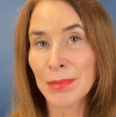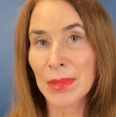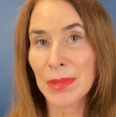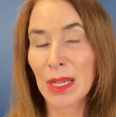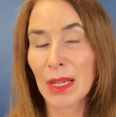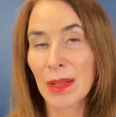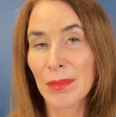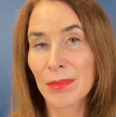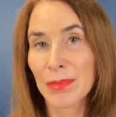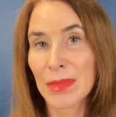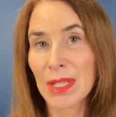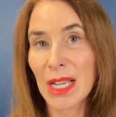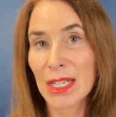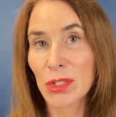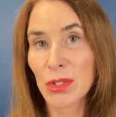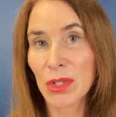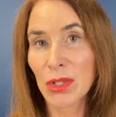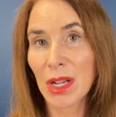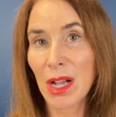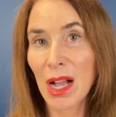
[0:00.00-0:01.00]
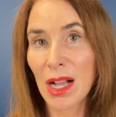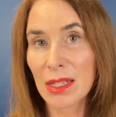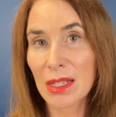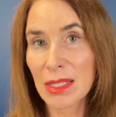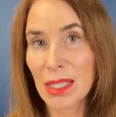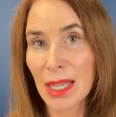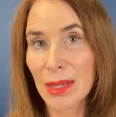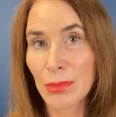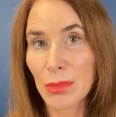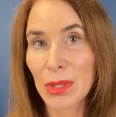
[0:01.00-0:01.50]
um, nitric
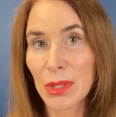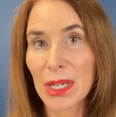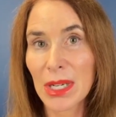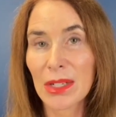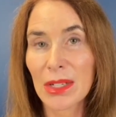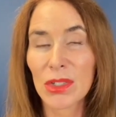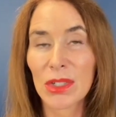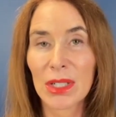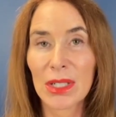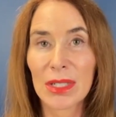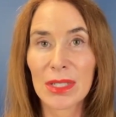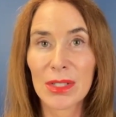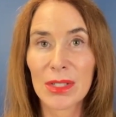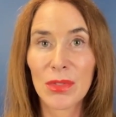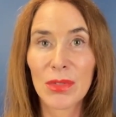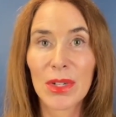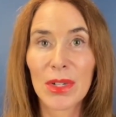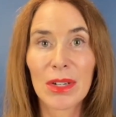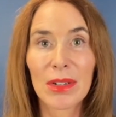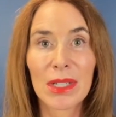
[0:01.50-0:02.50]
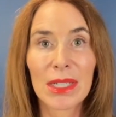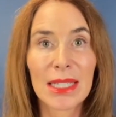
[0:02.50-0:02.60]
oxide production is very